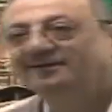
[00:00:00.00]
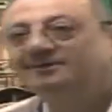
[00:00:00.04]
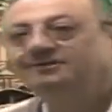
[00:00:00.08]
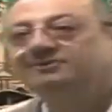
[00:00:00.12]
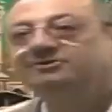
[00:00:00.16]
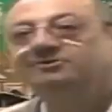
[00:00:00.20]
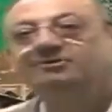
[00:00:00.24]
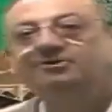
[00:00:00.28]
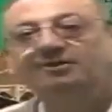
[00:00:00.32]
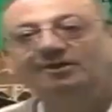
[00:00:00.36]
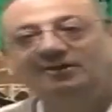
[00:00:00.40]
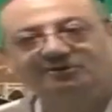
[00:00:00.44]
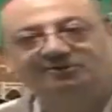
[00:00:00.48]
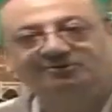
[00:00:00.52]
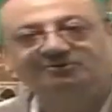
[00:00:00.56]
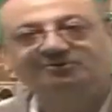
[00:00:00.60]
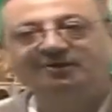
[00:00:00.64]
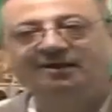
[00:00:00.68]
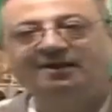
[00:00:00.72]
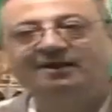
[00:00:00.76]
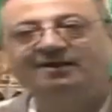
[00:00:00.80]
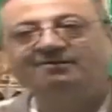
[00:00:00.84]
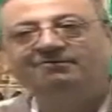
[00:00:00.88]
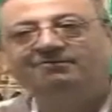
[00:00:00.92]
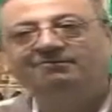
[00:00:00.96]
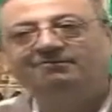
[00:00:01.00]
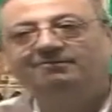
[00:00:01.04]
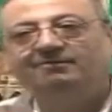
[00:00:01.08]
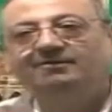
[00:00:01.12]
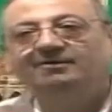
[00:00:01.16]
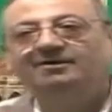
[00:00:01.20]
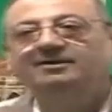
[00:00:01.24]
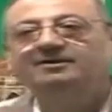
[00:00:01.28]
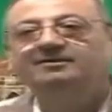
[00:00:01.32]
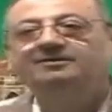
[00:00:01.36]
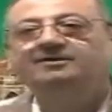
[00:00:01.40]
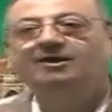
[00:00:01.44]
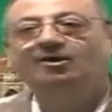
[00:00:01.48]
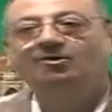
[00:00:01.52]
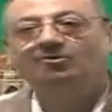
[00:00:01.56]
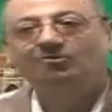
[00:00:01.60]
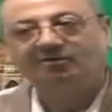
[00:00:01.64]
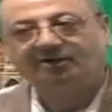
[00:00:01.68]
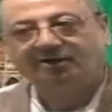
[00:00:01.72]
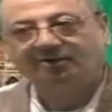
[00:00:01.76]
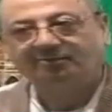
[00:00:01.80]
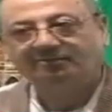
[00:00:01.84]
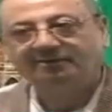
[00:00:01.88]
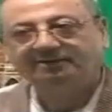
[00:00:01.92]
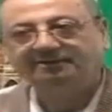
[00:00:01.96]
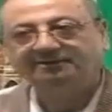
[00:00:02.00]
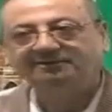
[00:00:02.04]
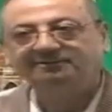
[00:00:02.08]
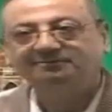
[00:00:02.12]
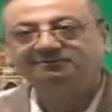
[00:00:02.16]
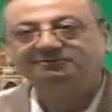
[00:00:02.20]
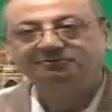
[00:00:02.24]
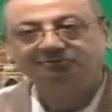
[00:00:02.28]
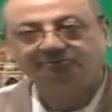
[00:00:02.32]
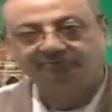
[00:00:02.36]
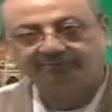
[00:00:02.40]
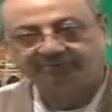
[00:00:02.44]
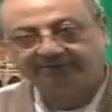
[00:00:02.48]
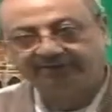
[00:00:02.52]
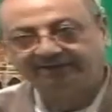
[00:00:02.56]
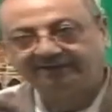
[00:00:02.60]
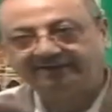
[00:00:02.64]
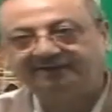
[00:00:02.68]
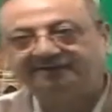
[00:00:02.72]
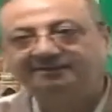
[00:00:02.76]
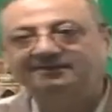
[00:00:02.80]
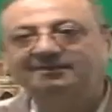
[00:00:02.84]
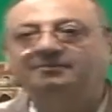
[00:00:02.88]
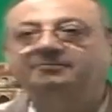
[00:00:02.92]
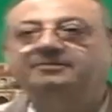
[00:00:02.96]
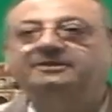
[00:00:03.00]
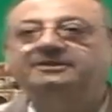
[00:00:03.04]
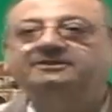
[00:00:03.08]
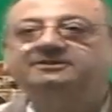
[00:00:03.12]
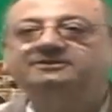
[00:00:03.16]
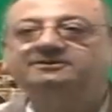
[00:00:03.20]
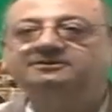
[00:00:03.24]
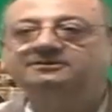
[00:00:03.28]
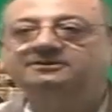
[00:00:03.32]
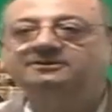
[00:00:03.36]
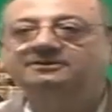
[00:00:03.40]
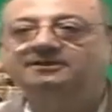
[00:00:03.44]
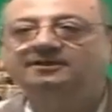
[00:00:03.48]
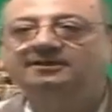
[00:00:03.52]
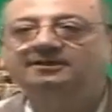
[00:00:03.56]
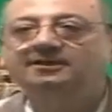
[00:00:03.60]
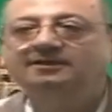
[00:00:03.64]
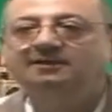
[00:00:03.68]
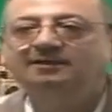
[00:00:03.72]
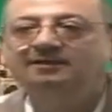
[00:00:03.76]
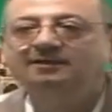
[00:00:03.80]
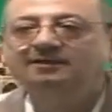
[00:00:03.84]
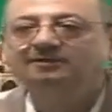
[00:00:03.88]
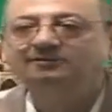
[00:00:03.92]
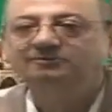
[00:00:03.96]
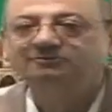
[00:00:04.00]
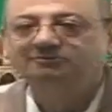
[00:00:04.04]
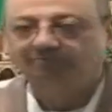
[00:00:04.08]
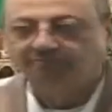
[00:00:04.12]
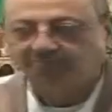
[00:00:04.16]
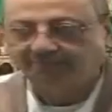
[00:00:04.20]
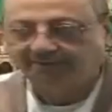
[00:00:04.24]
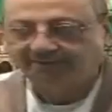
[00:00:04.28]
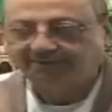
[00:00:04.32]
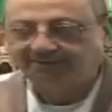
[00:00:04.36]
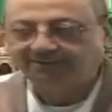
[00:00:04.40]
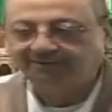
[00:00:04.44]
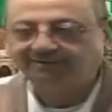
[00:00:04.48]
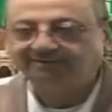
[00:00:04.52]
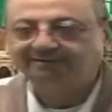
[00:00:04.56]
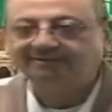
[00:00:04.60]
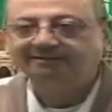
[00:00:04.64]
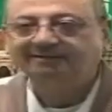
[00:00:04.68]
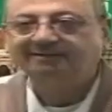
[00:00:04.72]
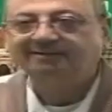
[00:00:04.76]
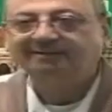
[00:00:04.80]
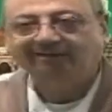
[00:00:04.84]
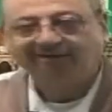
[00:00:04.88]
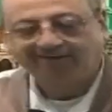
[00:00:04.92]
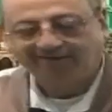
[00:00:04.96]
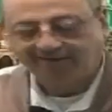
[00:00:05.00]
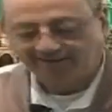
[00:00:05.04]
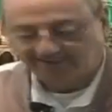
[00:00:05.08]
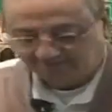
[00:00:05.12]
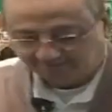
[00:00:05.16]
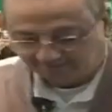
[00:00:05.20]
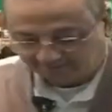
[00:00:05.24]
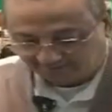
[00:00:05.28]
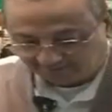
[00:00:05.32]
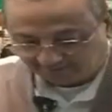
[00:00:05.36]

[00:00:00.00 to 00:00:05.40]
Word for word: You got to have Kaukaban, you bring a tamiz to make it clear.